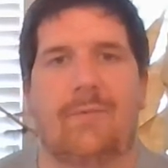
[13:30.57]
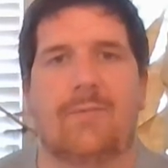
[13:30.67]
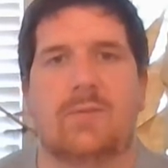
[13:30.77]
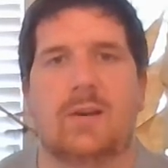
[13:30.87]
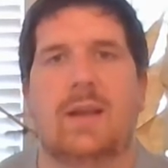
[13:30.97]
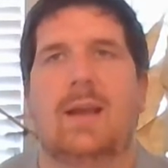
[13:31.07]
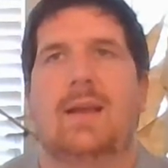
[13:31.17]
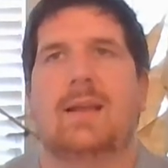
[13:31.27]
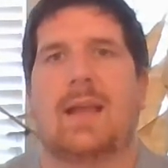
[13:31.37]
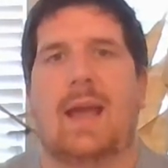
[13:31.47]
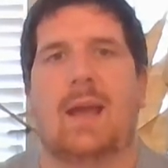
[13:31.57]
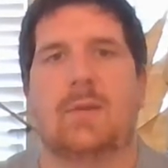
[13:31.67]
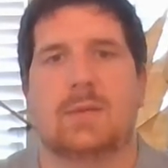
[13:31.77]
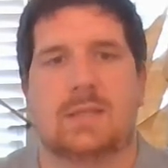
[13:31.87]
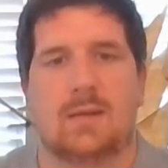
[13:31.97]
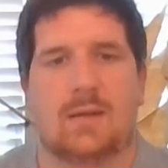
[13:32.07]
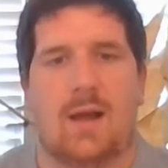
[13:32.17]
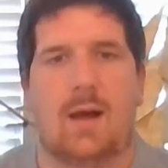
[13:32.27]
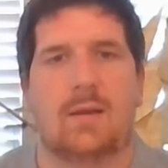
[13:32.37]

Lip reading: free, Canada was still a colony.